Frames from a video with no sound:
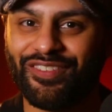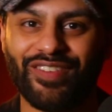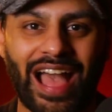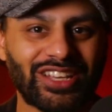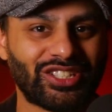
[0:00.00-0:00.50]
the
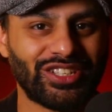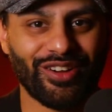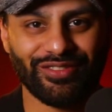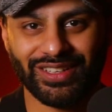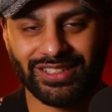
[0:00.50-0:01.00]
fashion
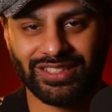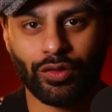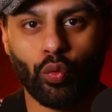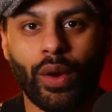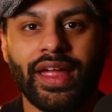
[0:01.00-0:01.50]
of it,
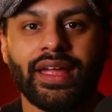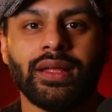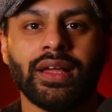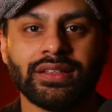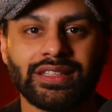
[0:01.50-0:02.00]
the
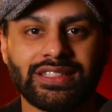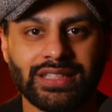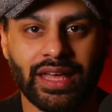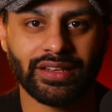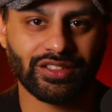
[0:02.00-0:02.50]
way the
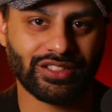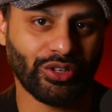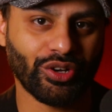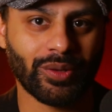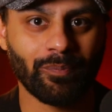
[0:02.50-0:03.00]
settings
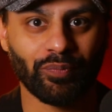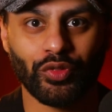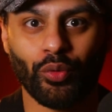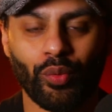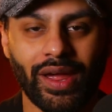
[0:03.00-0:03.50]
look,
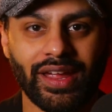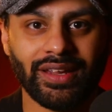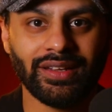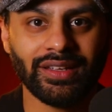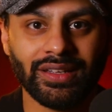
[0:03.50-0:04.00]
the
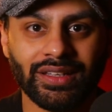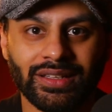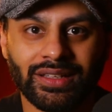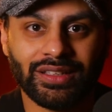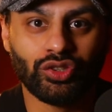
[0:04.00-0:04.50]
way
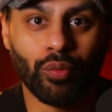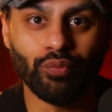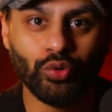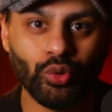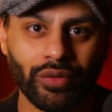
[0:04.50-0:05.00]
the
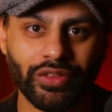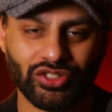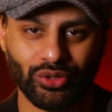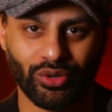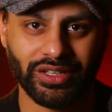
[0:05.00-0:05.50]
mood of the
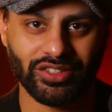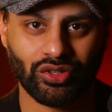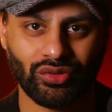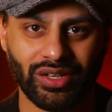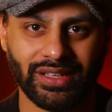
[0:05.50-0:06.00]
story is
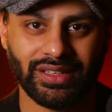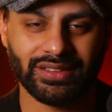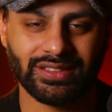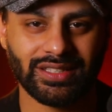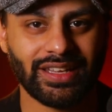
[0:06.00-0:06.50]
created.